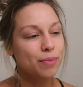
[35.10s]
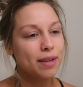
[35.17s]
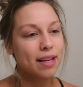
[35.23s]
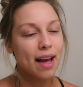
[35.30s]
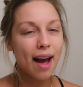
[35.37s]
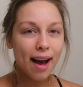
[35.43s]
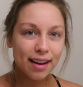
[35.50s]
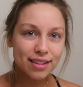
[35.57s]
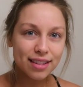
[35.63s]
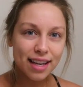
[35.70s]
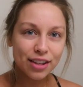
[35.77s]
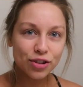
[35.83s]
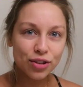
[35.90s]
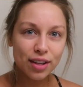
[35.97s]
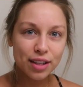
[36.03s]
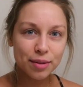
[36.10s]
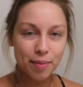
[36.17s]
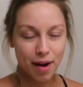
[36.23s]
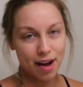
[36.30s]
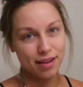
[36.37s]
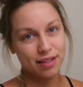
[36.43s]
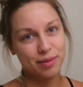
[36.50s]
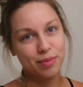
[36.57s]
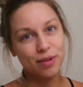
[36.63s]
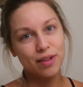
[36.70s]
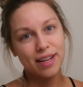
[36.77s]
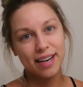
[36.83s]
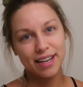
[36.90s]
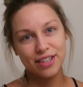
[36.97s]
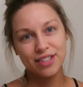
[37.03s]
be as natural as possible,
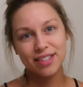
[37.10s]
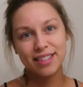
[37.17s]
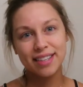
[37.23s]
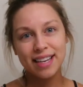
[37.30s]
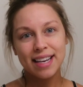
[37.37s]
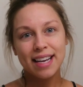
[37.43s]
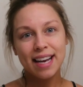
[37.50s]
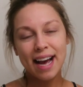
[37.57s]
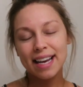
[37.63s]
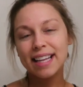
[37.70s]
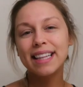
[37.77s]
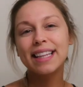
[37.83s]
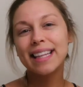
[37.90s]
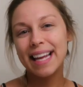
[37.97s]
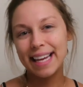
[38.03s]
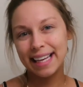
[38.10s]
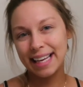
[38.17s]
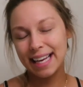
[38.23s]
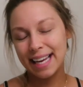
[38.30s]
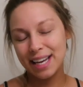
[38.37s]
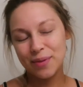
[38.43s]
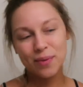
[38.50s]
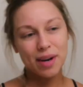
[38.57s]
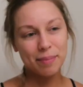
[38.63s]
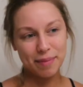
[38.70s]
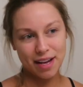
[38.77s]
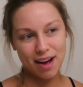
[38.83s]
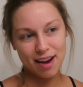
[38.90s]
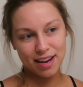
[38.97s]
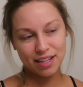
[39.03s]
and I just, I didn't like it. I didn't want to
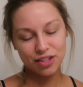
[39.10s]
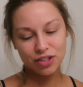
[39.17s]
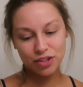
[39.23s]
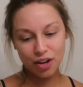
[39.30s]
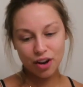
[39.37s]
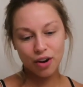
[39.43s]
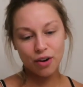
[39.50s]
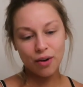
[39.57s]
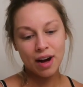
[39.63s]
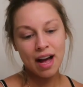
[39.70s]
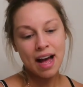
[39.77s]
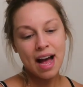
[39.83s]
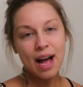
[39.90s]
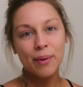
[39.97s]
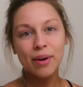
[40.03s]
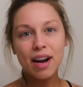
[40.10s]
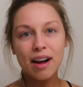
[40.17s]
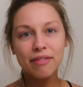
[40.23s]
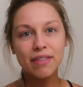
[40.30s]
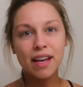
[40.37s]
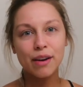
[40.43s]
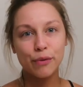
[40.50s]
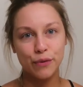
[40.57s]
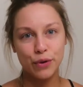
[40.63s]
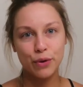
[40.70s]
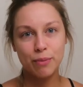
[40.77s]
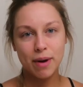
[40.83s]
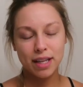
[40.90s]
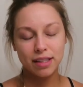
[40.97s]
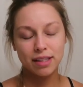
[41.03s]
be on it. So I went off that a few
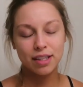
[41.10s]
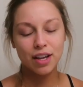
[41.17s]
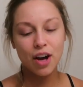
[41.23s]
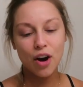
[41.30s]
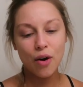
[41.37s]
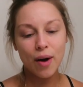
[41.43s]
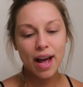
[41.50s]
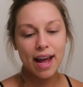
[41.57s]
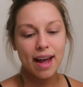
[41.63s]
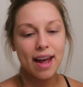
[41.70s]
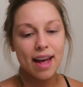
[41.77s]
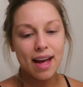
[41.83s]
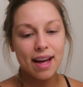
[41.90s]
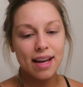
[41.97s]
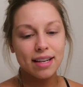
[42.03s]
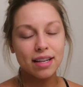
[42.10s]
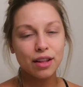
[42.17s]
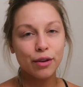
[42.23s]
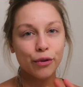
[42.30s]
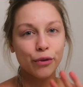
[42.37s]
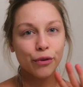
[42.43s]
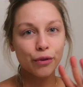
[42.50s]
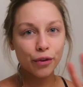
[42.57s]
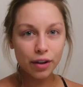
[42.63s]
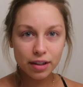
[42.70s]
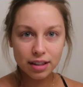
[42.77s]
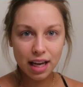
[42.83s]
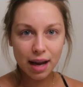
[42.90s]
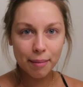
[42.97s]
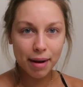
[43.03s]
months ago, and the
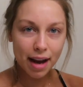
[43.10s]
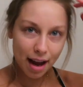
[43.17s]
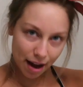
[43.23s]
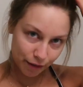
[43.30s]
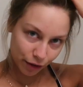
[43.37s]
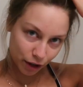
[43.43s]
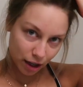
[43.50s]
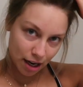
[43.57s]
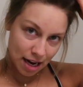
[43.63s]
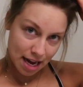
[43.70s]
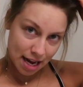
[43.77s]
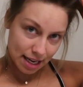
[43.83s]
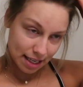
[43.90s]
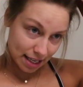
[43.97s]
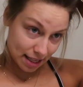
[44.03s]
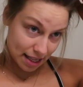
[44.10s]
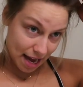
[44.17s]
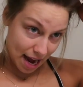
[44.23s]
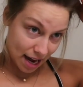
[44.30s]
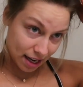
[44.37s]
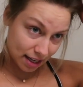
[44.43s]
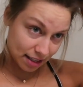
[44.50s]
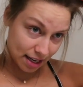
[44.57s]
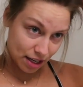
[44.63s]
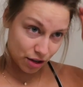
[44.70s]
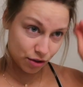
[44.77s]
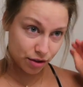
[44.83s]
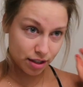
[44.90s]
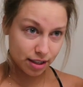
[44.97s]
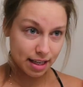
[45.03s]
first time I ever did that, because I
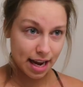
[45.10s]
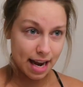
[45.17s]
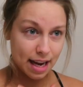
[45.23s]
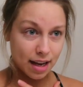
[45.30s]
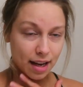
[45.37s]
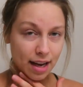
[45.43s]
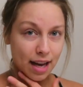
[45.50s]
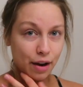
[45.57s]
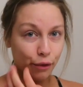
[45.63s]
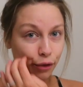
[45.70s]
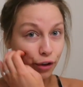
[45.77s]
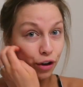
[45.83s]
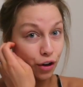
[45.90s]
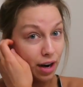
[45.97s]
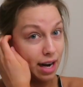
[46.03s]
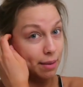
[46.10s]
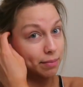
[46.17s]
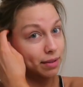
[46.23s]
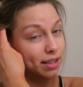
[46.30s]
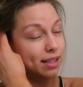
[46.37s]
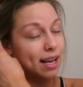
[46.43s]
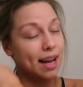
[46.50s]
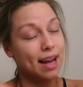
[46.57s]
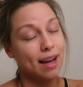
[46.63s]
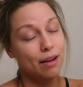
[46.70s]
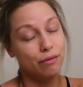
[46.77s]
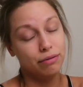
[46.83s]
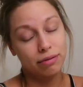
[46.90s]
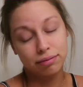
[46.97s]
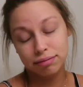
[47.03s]
used to take it for cramps, because I
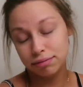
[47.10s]
have